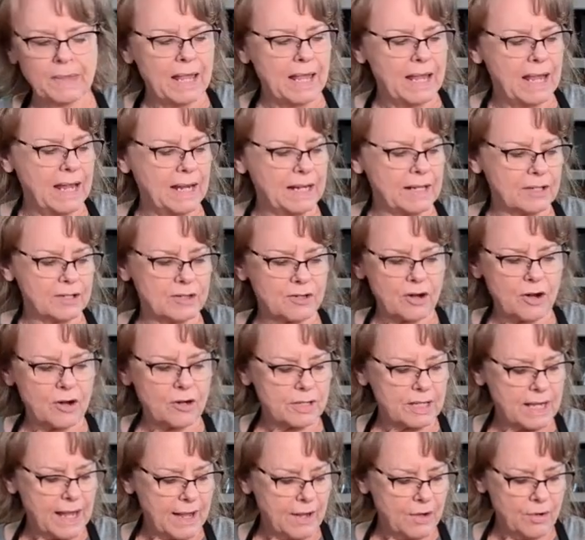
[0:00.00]
and it
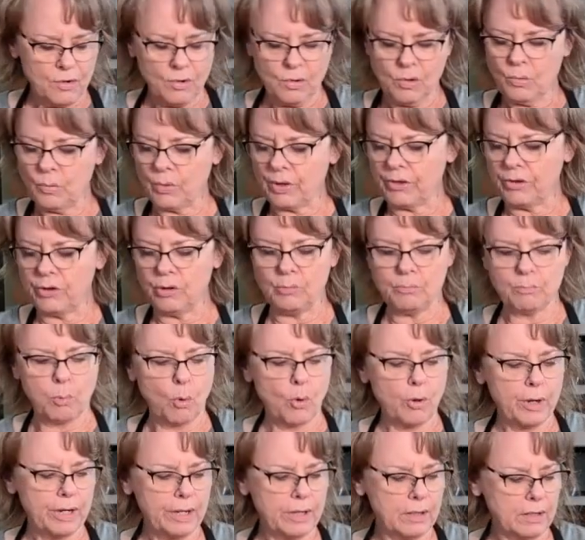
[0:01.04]
starts out with you
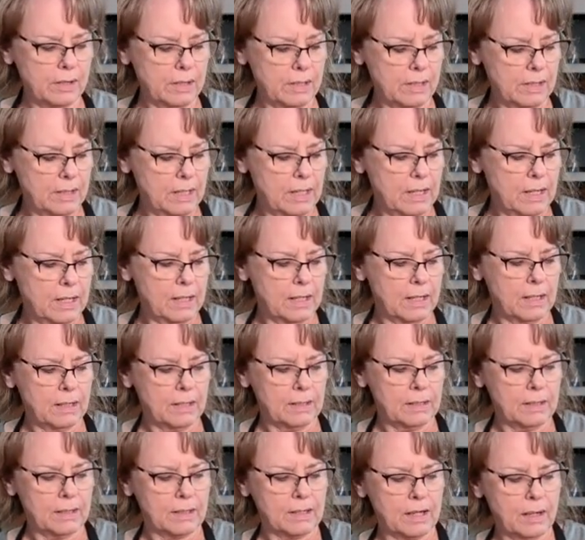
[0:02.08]
boil
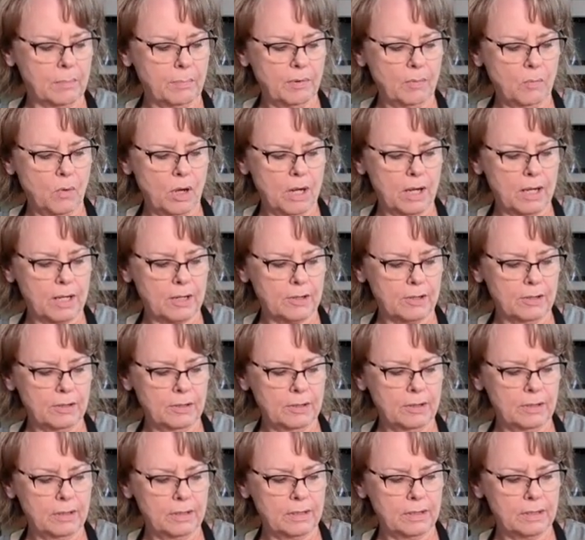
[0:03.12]
a cup of water
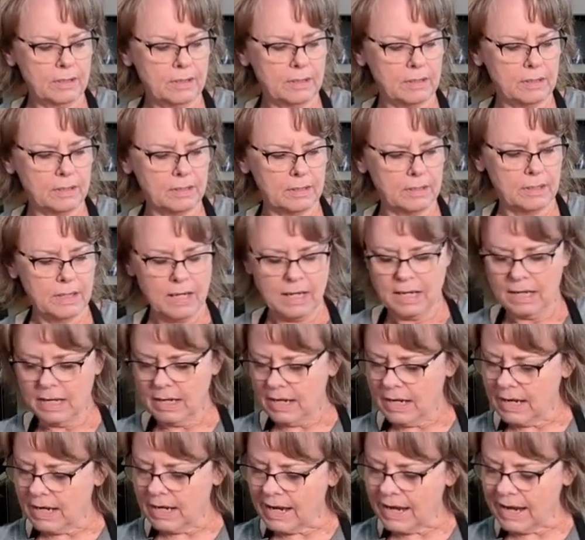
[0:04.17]

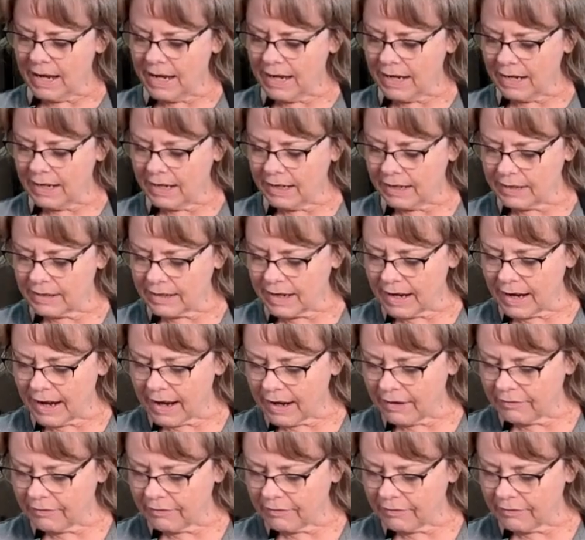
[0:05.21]
and a